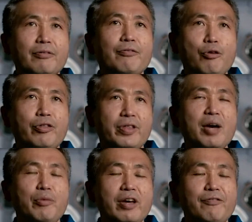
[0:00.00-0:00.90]
fourth
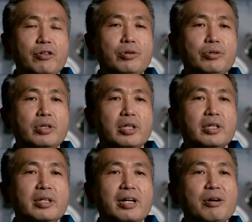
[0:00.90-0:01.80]
time when I flew,
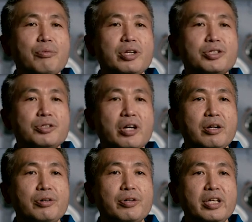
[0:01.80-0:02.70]
we
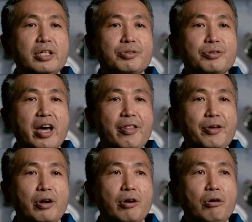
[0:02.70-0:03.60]
try to eat
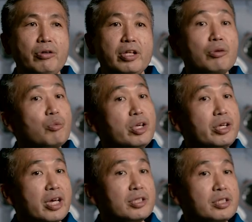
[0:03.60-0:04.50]
together only on
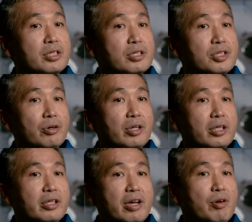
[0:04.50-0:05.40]
weekends so
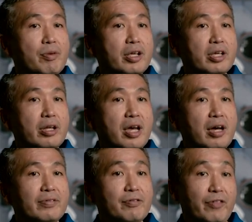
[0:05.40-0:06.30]
that everybody can
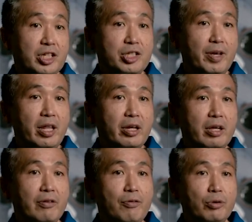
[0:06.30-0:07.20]
have the
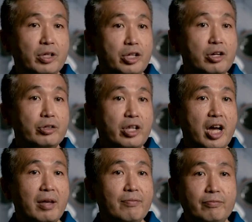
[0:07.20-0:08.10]
flexibility for the dinner
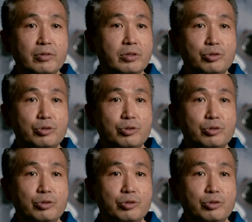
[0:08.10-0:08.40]
time